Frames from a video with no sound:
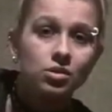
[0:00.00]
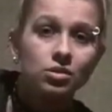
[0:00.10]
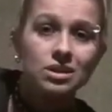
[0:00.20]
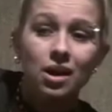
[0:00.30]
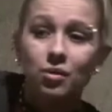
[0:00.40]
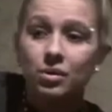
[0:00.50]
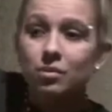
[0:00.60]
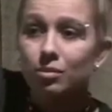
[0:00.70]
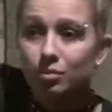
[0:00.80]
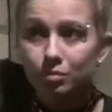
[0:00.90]
Turns out
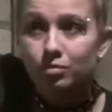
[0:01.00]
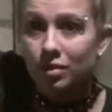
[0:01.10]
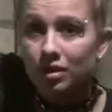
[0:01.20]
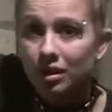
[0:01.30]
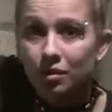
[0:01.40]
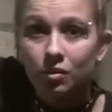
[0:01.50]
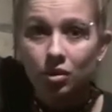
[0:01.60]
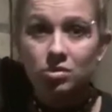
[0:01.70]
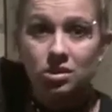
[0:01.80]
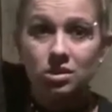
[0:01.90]
we really come
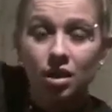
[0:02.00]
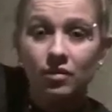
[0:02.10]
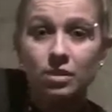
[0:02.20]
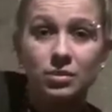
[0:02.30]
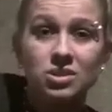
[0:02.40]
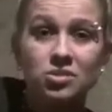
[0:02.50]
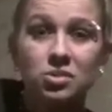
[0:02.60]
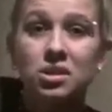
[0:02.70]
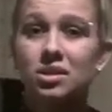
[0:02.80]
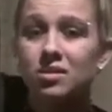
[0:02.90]
close to solving the
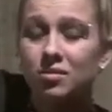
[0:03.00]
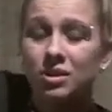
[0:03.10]
mystery.